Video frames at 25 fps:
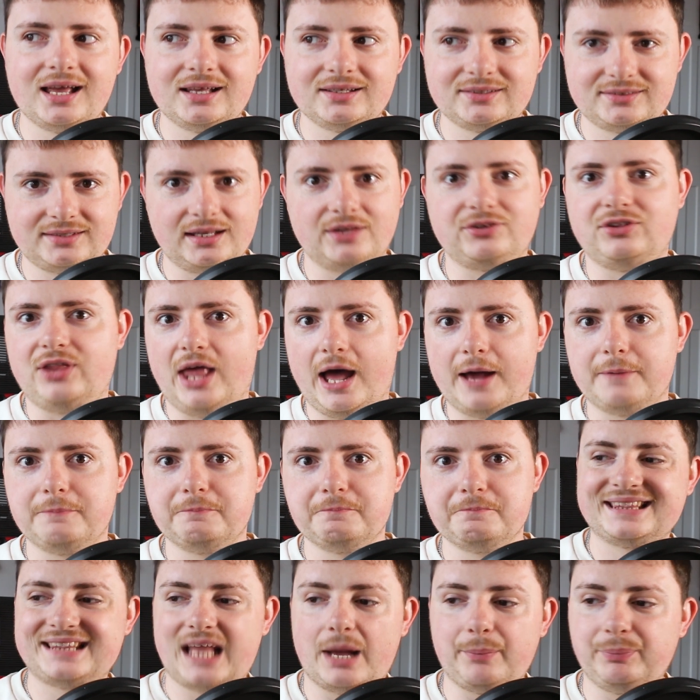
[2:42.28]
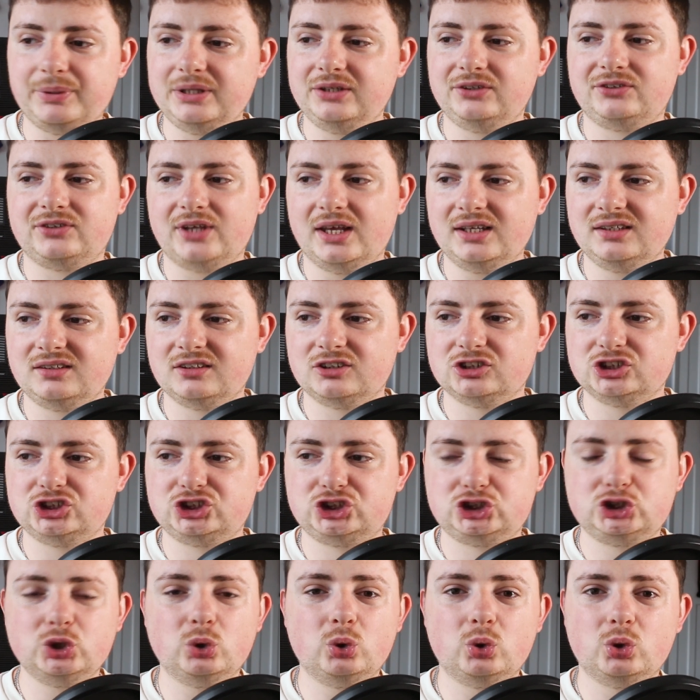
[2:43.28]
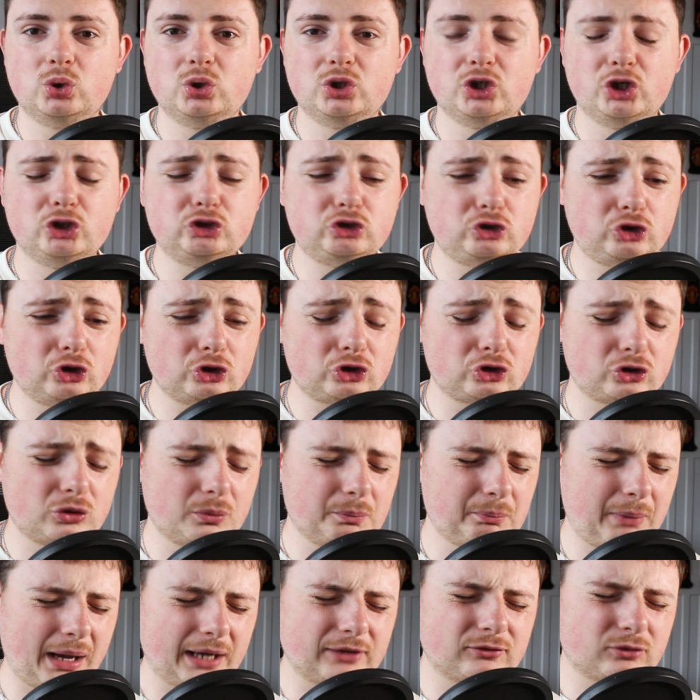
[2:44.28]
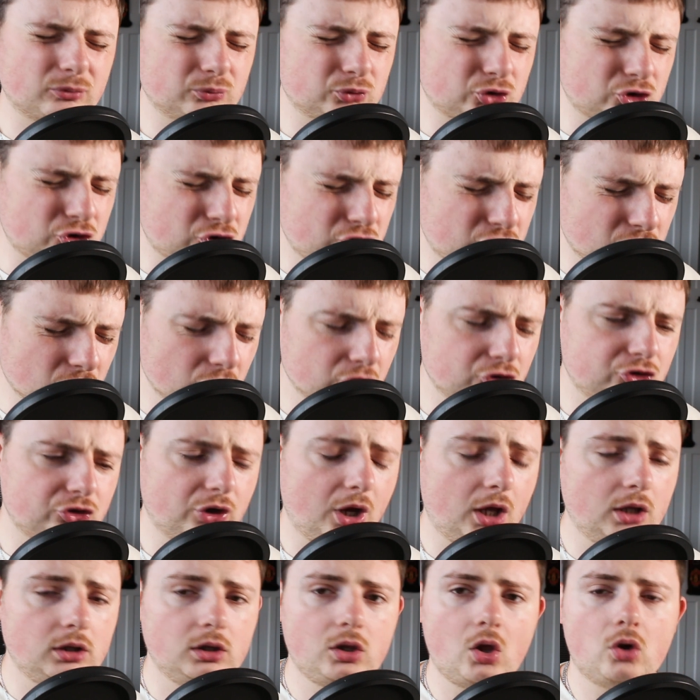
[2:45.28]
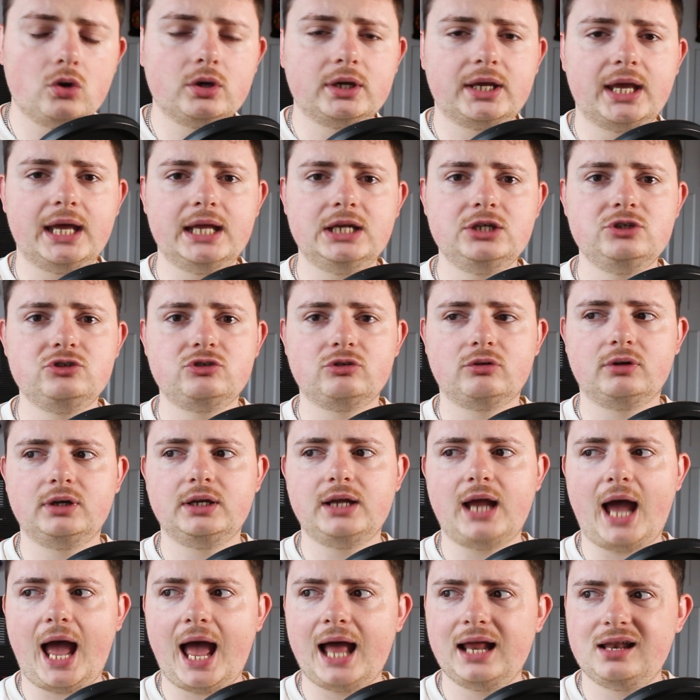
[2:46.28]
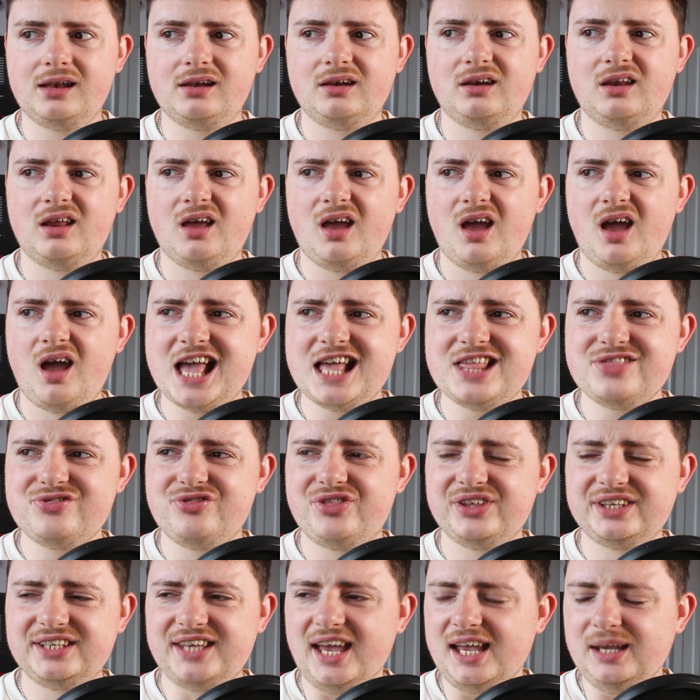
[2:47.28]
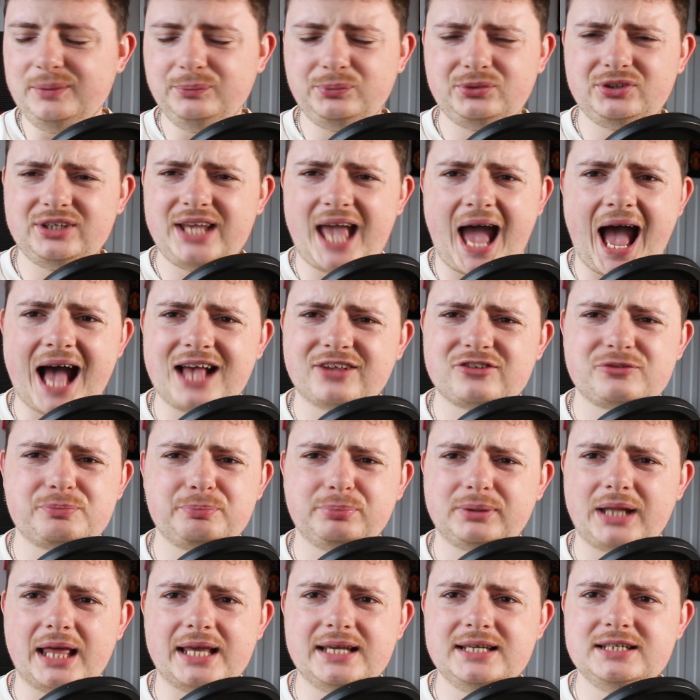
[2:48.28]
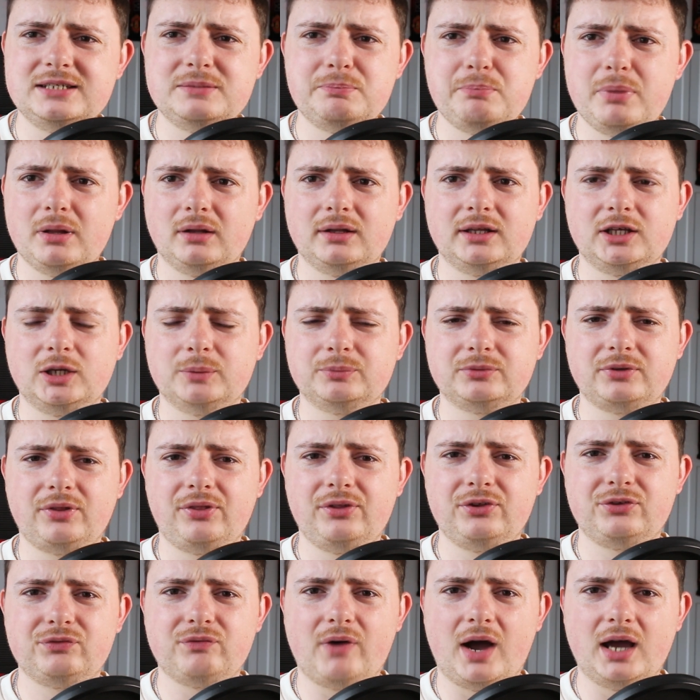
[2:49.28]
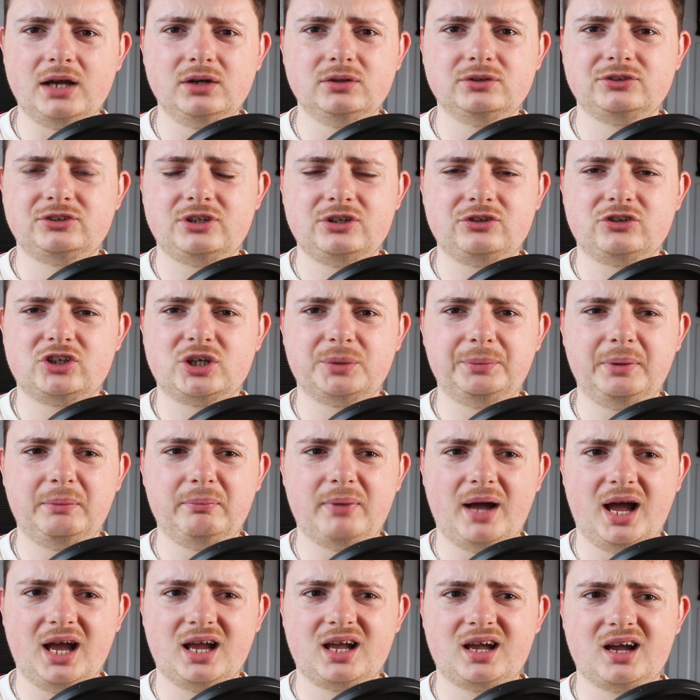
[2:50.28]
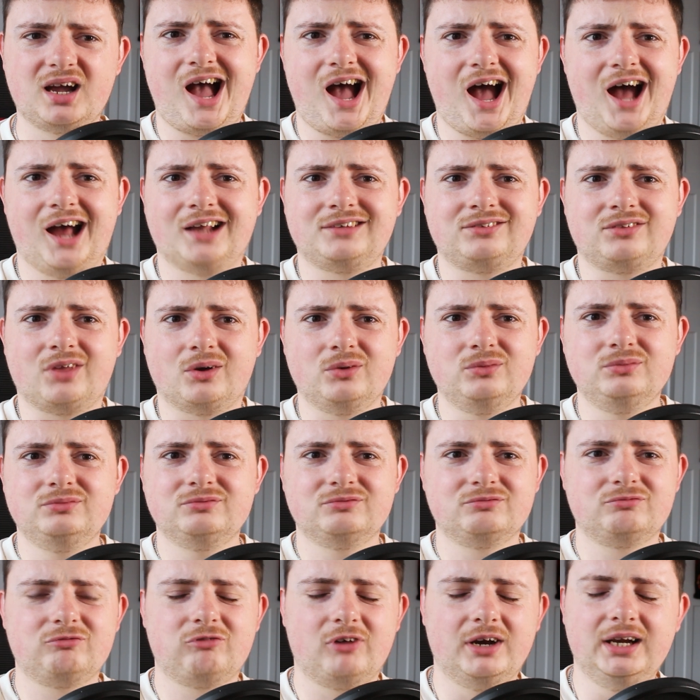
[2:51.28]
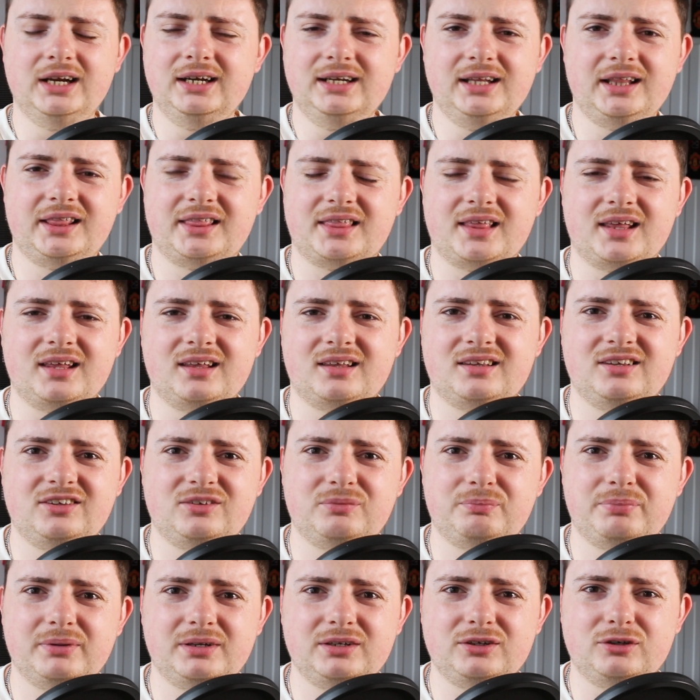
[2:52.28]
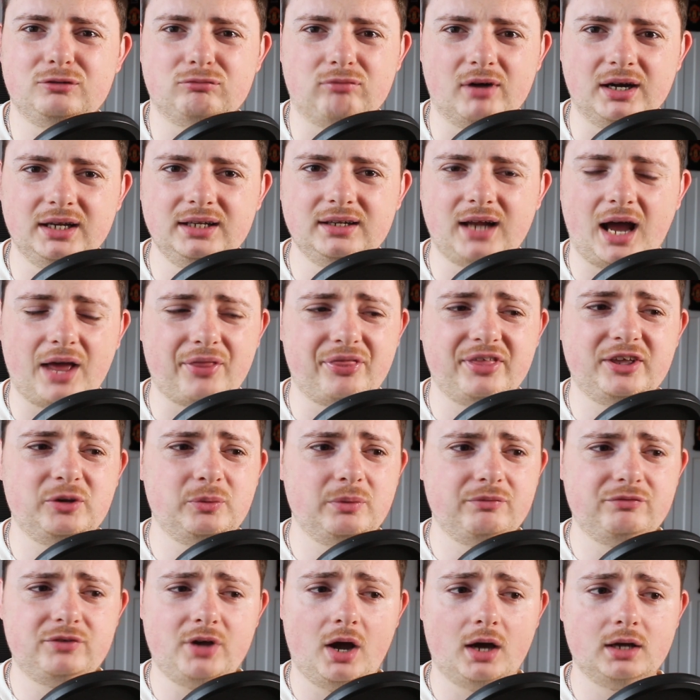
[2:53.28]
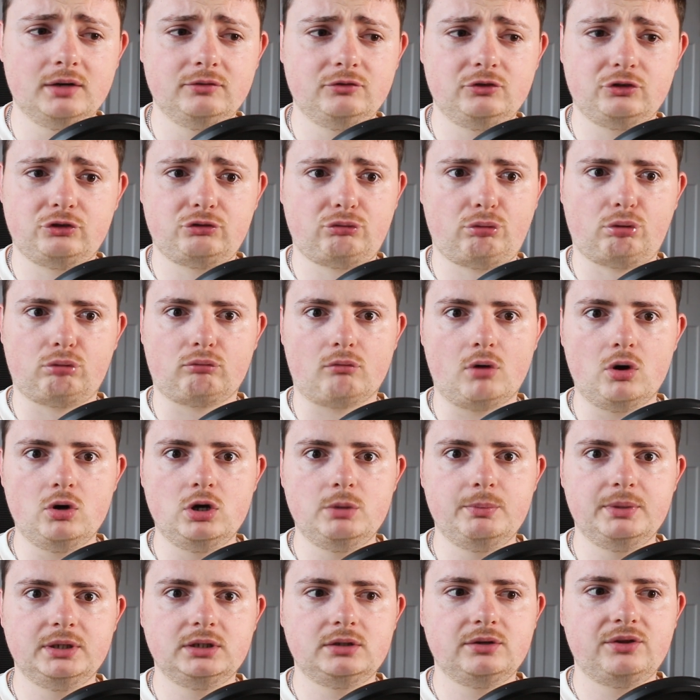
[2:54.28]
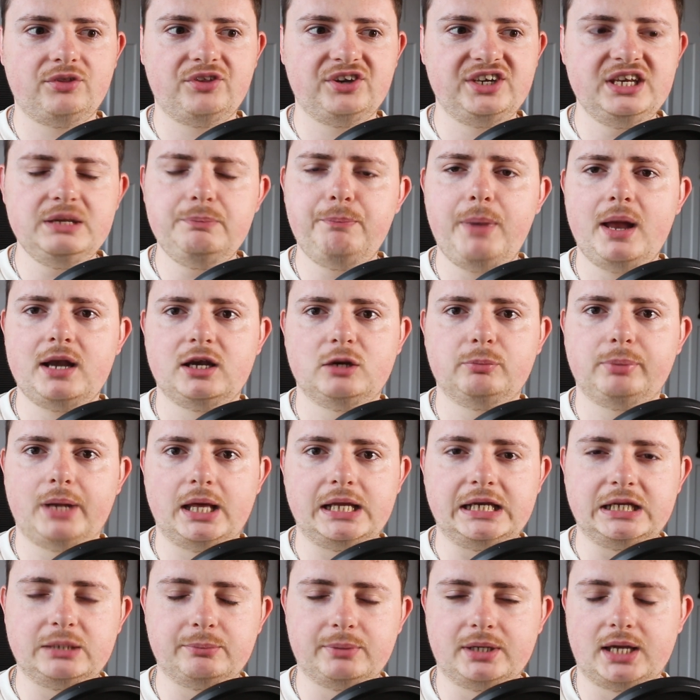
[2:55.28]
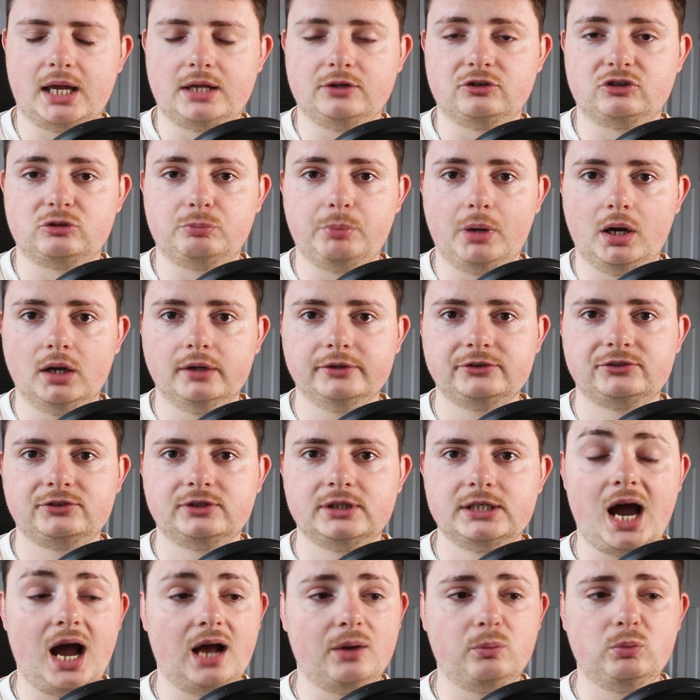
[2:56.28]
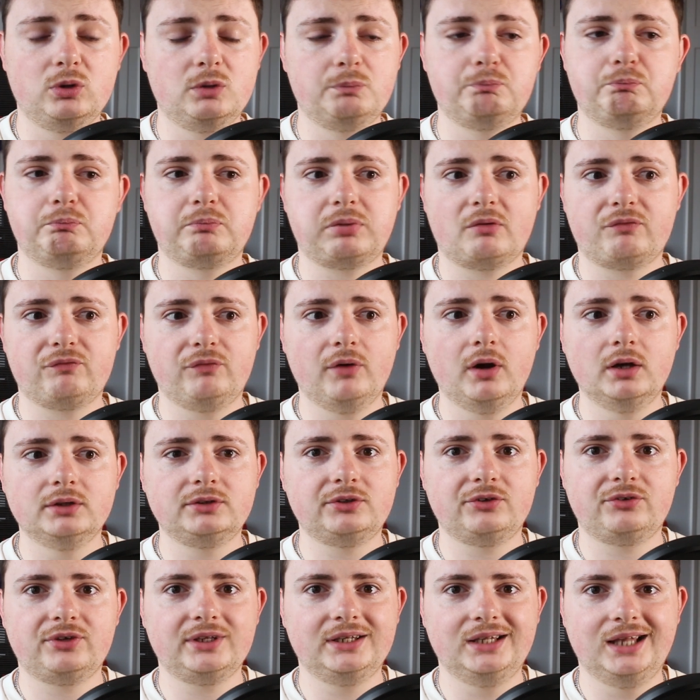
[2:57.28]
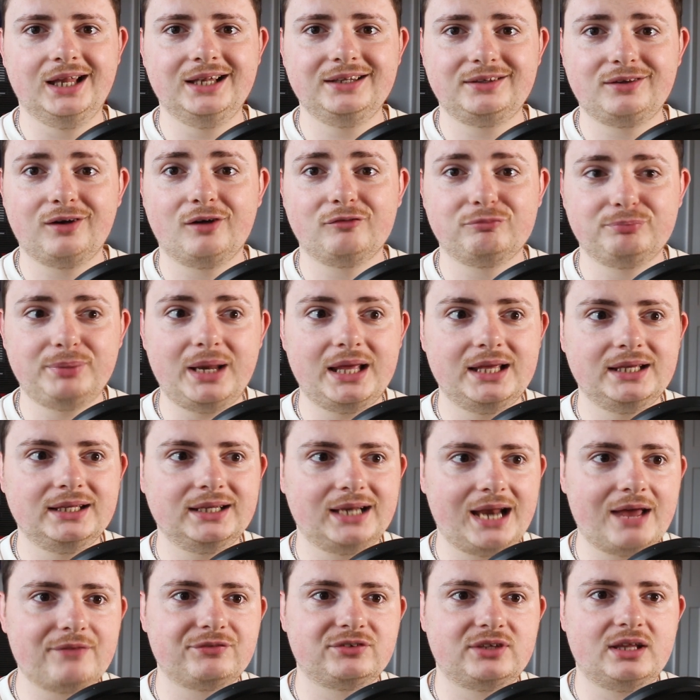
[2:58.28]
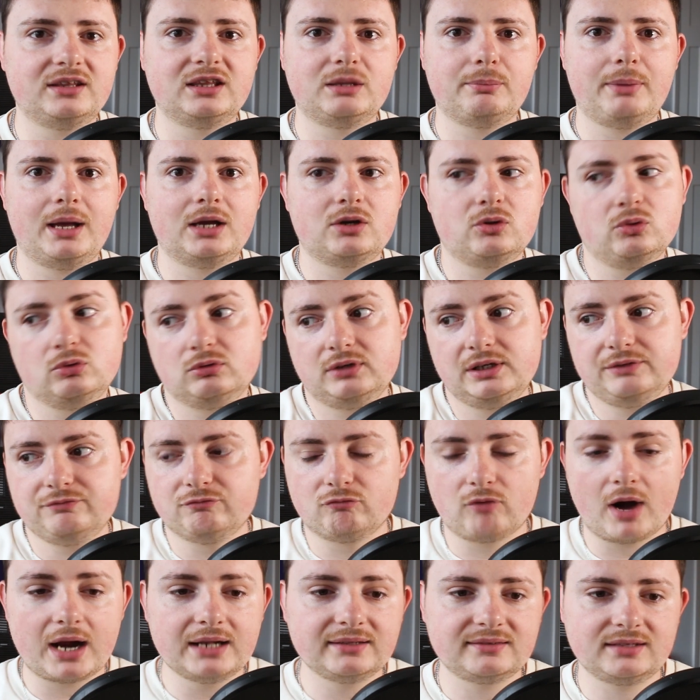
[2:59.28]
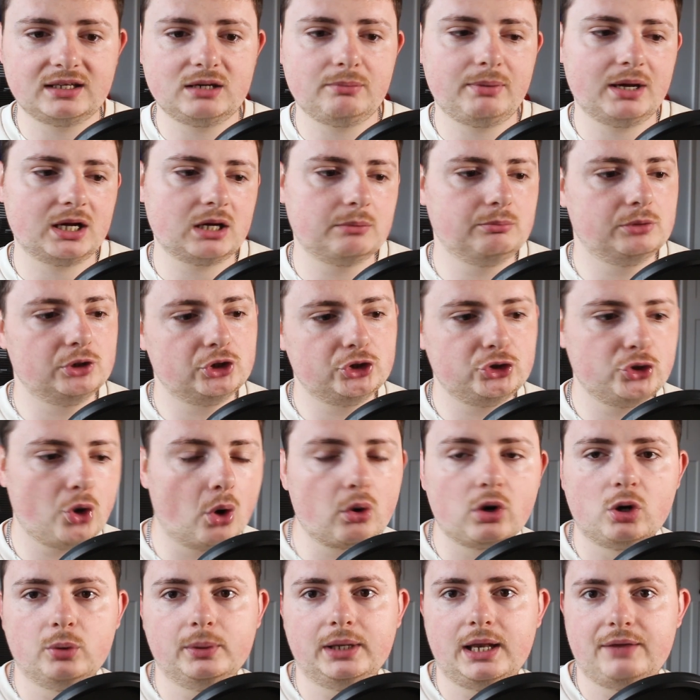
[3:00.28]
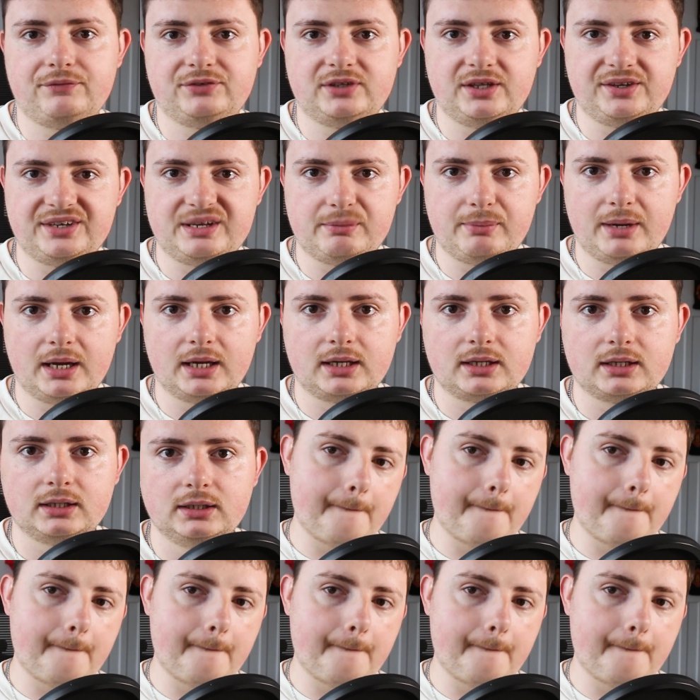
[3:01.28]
says that. That being said, Shaw has just come back from such a long injury, and the games he has played building up to this final since coming back, I don't really think he's been great. I think we've kind of just thrown him into the deep end playing him against Spurs. I would have preferred to see Lindelof playing left centre-back or even right centre-back and put Euro at left centre-back.